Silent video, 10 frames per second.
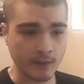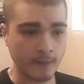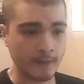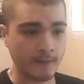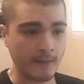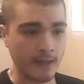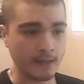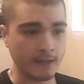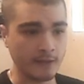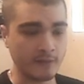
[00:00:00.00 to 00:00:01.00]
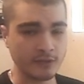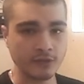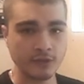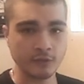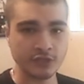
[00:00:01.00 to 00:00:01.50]
then he would
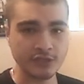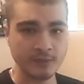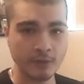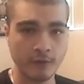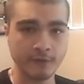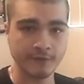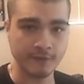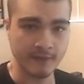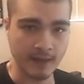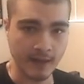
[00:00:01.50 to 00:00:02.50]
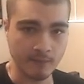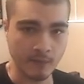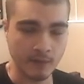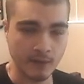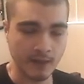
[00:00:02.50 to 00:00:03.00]
introduce ship girls to the game.
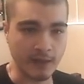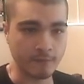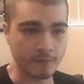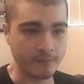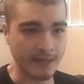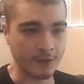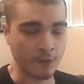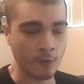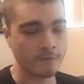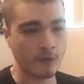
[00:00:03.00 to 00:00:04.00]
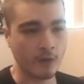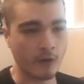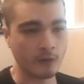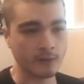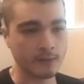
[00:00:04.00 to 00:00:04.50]
If we get an
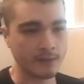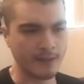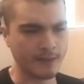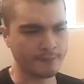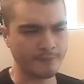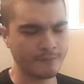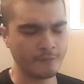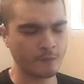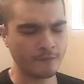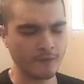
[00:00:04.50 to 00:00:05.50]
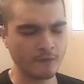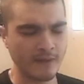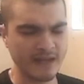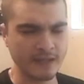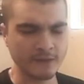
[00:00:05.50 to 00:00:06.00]
overall review
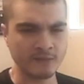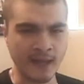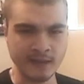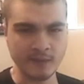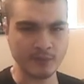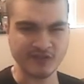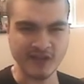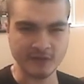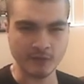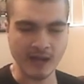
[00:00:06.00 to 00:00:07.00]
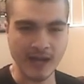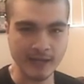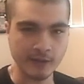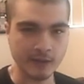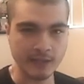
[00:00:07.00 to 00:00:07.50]
rating of 90% or
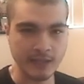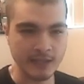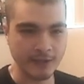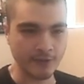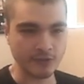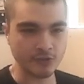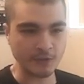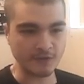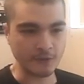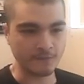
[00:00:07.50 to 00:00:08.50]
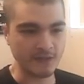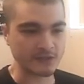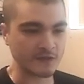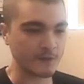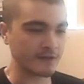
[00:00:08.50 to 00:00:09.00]
higher, he would introduce a new
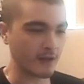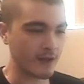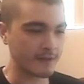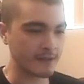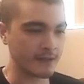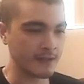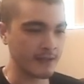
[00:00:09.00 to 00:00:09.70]
feature. So he's locking